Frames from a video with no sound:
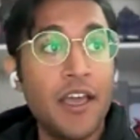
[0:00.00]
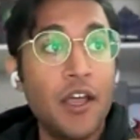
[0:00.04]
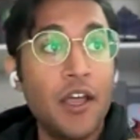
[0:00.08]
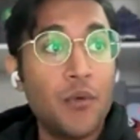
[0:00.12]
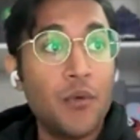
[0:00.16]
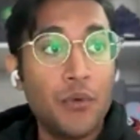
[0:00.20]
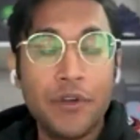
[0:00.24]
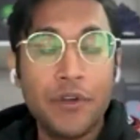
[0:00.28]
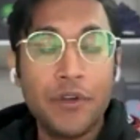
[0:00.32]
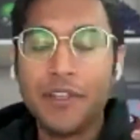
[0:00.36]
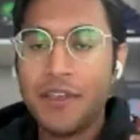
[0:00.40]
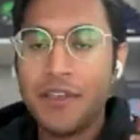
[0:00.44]

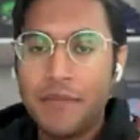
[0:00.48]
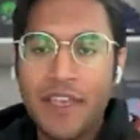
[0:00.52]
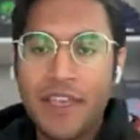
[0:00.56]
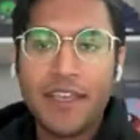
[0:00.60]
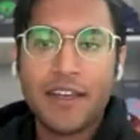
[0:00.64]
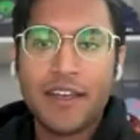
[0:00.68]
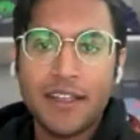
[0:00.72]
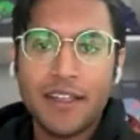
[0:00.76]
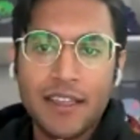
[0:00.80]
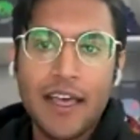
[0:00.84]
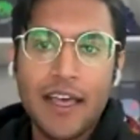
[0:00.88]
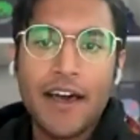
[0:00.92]
really make
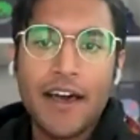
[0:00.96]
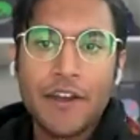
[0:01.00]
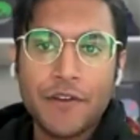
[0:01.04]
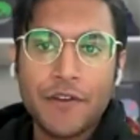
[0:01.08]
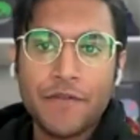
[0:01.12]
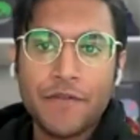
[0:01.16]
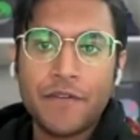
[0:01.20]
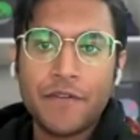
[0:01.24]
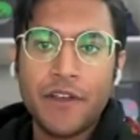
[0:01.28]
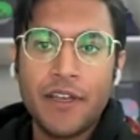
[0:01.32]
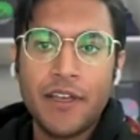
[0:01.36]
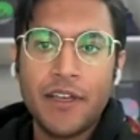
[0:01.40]
a lot of
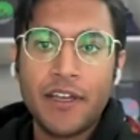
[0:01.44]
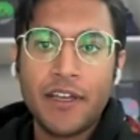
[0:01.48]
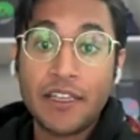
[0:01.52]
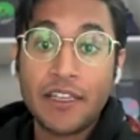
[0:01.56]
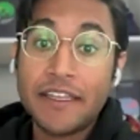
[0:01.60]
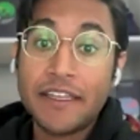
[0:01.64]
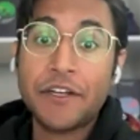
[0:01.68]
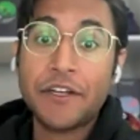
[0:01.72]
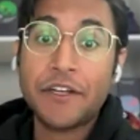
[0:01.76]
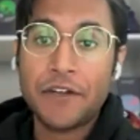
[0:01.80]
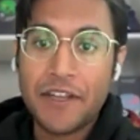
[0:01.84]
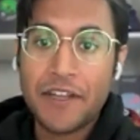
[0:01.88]

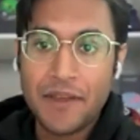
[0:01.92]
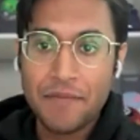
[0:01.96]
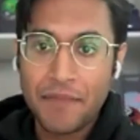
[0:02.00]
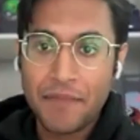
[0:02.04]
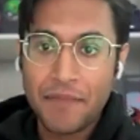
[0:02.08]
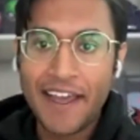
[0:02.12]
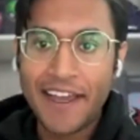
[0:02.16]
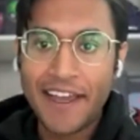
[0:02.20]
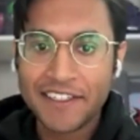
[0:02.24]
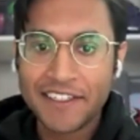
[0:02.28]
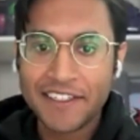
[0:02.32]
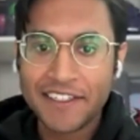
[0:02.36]
clear
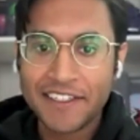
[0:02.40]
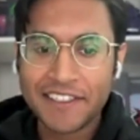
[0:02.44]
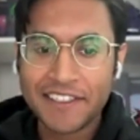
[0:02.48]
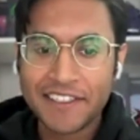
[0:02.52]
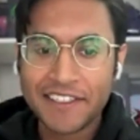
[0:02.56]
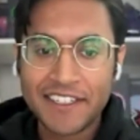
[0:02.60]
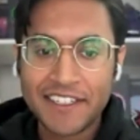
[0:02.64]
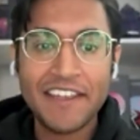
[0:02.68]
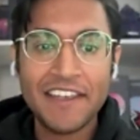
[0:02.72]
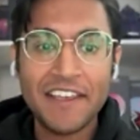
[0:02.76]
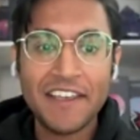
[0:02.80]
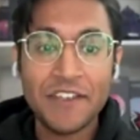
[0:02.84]
impact.
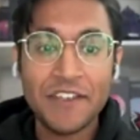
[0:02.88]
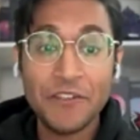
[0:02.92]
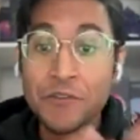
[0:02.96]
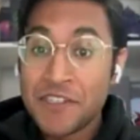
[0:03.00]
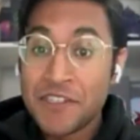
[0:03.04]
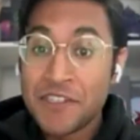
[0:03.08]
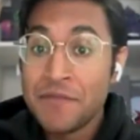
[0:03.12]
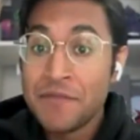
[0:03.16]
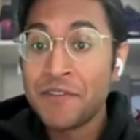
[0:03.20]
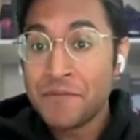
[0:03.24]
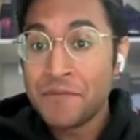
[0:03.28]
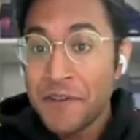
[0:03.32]
And you
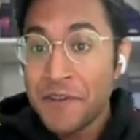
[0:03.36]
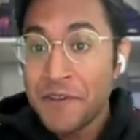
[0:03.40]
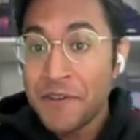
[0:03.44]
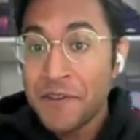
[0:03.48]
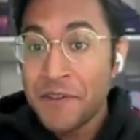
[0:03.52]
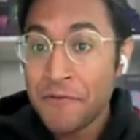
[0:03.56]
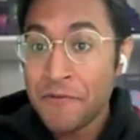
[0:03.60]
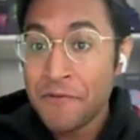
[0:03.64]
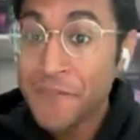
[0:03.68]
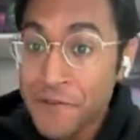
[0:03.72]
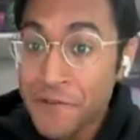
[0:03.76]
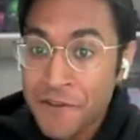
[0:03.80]
seem to be one of
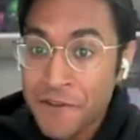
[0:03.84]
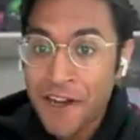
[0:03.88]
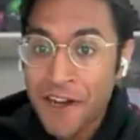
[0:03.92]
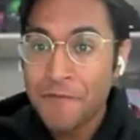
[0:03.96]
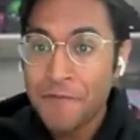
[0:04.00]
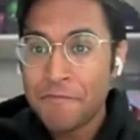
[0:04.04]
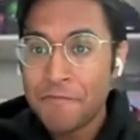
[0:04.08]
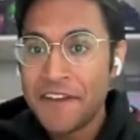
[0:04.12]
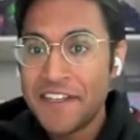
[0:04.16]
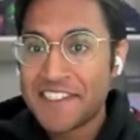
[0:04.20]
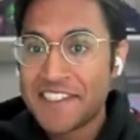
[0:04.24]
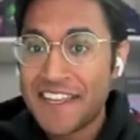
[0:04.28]
the few
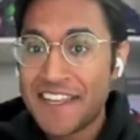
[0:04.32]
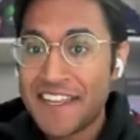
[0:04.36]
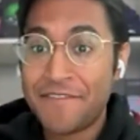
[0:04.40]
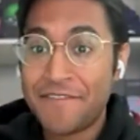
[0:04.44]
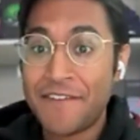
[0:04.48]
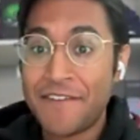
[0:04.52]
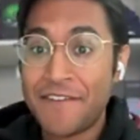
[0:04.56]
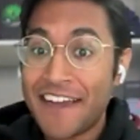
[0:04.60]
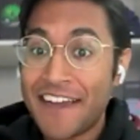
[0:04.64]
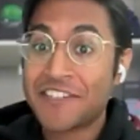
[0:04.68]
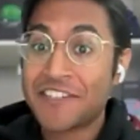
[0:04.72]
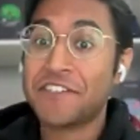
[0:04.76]
companies that have
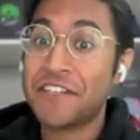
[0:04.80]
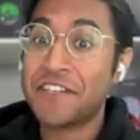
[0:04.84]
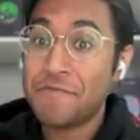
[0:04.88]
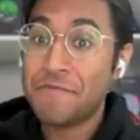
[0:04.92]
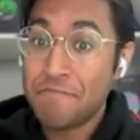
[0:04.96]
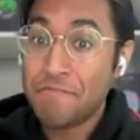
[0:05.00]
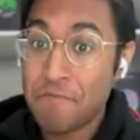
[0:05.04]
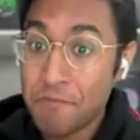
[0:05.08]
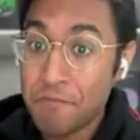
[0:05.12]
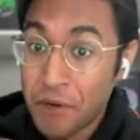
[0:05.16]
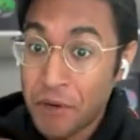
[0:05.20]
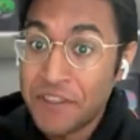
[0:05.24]
actually
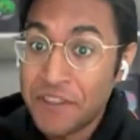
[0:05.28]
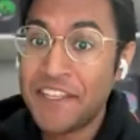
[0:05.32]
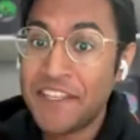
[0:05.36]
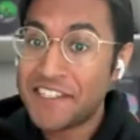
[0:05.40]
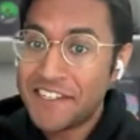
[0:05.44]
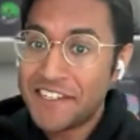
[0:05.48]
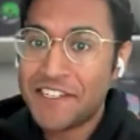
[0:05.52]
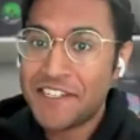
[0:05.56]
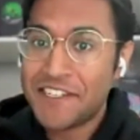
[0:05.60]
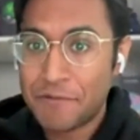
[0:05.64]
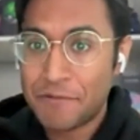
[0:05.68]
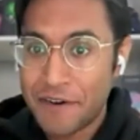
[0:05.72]
put this
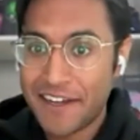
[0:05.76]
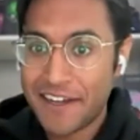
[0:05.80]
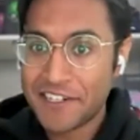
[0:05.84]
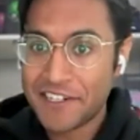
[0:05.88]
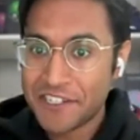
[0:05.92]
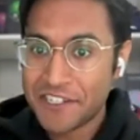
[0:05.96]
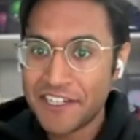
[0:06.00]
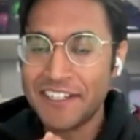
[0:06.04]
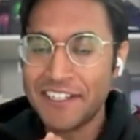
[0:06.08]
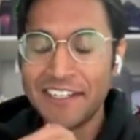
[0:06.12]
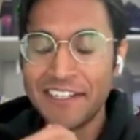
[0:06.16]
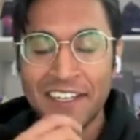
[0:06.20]
into
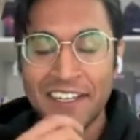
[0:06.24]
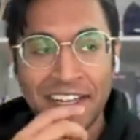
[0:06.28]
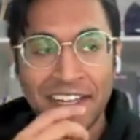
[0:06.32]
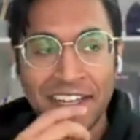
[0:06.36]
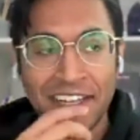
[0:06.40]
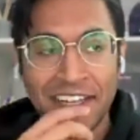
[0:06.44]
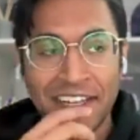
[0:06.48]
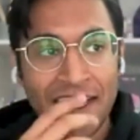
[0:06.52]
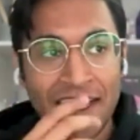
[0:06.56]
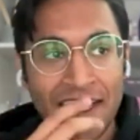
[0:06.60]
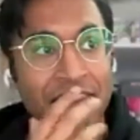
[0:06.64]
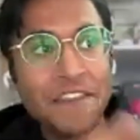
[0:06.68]
production.
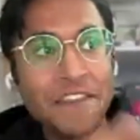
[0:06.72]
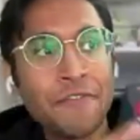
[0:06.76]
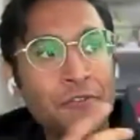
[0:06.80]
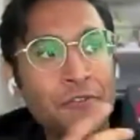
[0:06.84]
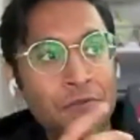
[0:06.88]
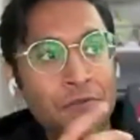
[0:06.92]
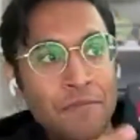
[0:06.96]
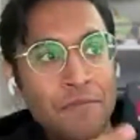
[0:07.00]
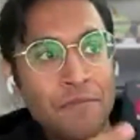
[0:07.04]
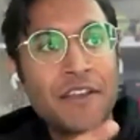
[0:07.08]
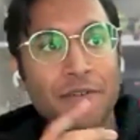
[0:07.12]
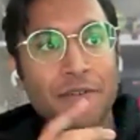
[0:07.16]
I think it would
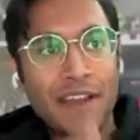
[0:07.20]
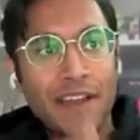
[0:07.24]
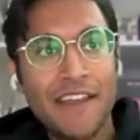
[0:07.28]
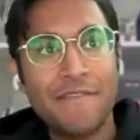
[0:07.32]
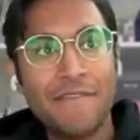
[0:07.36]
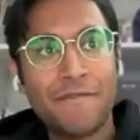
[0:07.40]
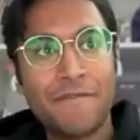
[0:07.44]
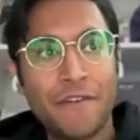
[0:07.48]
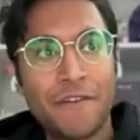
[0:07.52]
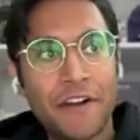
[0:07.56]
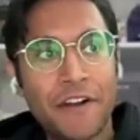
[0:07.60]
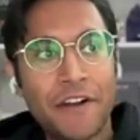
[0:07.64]
be great
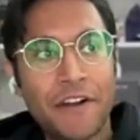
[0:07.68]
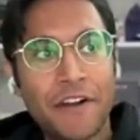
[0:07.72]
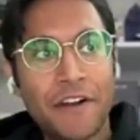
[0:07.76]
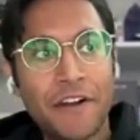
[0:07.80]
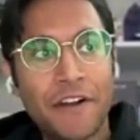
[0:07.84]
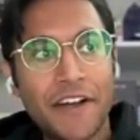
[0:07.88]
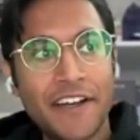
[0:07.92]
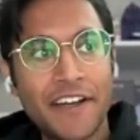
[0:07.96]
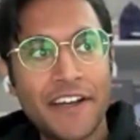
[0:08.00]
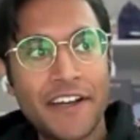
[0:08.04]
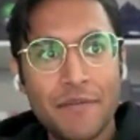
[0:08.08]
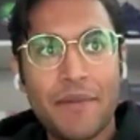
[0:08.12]
for us to
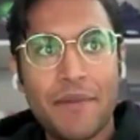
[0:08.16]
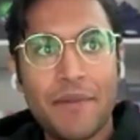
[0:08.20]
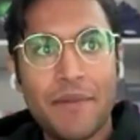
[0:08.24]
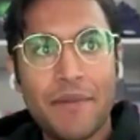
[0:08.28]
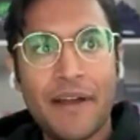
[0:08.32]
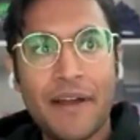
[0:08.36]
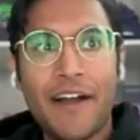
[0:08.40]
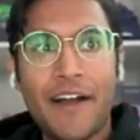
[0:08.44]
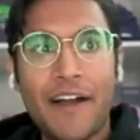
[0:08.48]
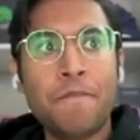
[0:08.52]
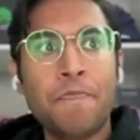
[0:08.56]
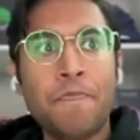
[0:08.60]
learn
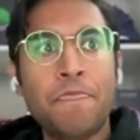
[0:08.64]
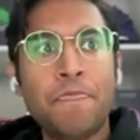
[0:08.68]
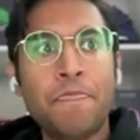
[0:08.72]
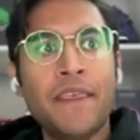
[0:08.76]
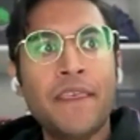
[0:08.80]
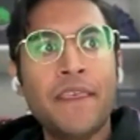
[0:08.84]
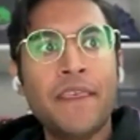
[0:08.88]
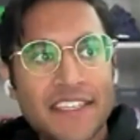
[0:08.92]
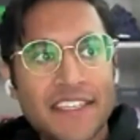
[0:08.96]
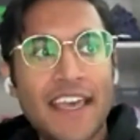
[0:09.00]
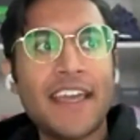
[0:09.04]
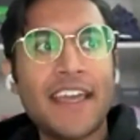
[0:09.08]
about
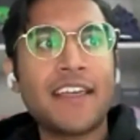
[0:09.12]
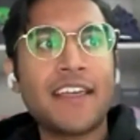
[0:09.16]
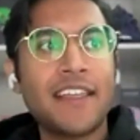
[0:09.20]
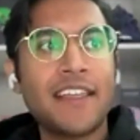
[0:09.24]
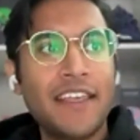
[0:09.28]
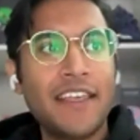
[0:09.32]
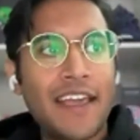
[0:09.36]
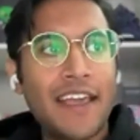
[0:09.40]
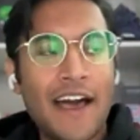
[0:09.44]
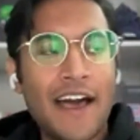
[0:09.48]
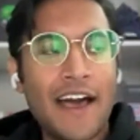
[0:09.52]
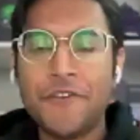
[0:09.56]
exactly
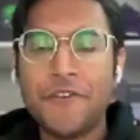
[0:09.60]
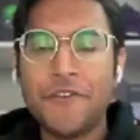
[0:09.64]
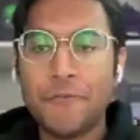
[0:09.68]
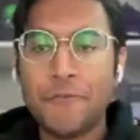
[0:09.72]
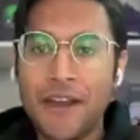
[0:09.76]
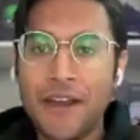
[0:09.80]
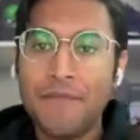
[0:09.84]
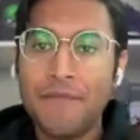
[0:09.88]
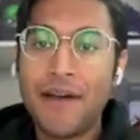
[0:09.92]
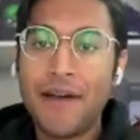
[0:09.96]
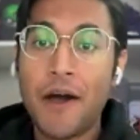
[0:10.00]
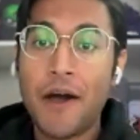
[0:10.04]
how you went
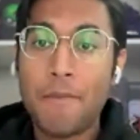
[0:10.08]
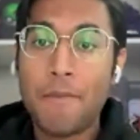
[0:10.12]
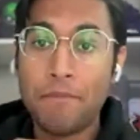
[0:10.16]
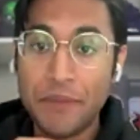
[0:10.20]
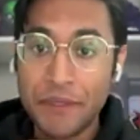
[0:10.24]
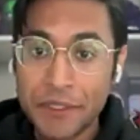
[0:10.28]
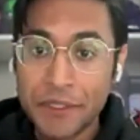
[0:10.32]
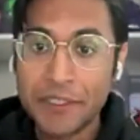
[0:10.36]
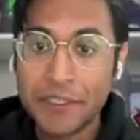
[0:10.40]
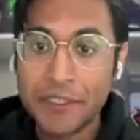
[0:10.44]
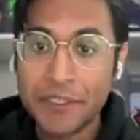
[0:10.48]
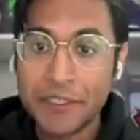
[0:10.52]
about
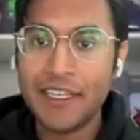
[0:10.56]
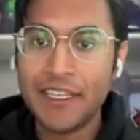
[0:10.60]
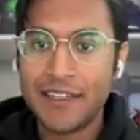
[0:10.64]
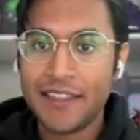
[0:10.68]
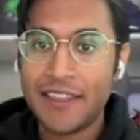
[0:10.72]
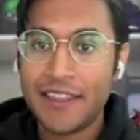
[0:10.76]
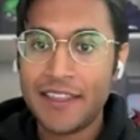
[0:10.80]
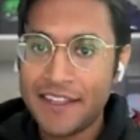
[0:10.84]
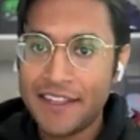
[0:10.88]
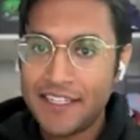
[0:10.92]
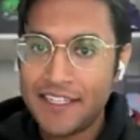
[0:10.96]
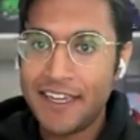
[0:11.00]
building
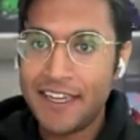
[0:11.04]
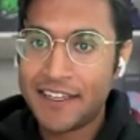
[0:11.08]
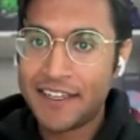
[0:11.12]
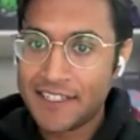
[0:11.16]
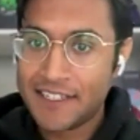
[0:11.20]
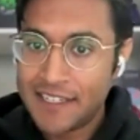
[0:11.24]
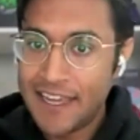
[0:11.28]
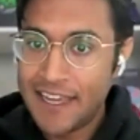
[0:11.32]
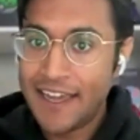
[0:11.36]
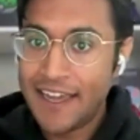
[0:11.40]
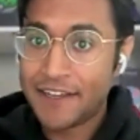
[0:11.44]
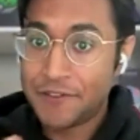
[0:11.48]
that tech
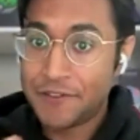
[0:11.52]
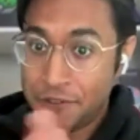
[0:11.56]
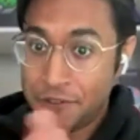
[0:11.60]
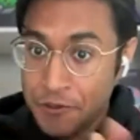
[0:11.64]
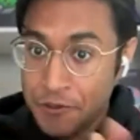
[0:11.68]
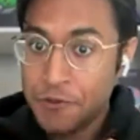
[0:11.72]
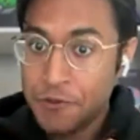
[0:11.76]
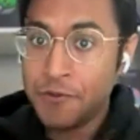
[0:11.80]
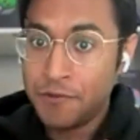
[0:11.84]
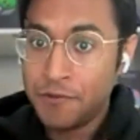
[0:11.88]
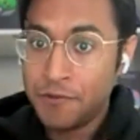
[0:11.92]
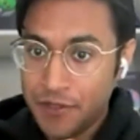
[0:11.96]
stack
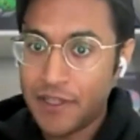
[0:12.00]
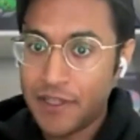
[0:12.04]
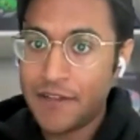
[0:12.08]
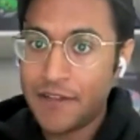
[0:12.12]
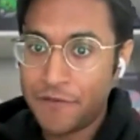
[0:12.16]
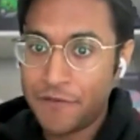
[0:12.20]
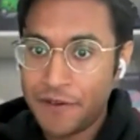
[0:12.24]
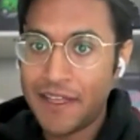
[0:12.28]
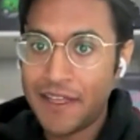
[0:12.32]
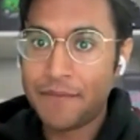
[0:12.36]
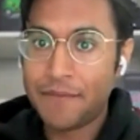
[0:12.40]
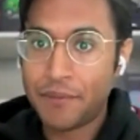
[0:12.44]
to
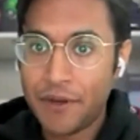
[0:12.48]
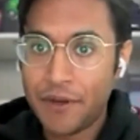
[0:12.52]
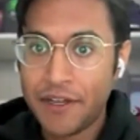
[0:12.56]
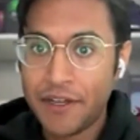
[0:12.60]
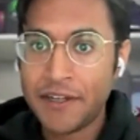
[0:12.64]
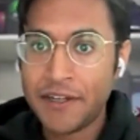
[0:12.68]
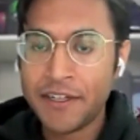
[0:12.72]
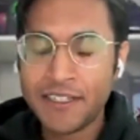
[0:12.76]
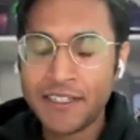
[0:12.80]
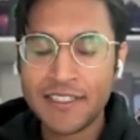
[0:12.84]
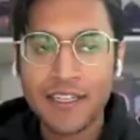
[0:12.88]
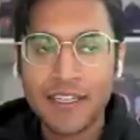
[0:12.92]
deliver that
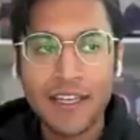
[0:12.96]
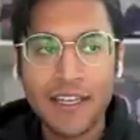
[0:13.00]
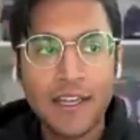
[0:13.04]
product.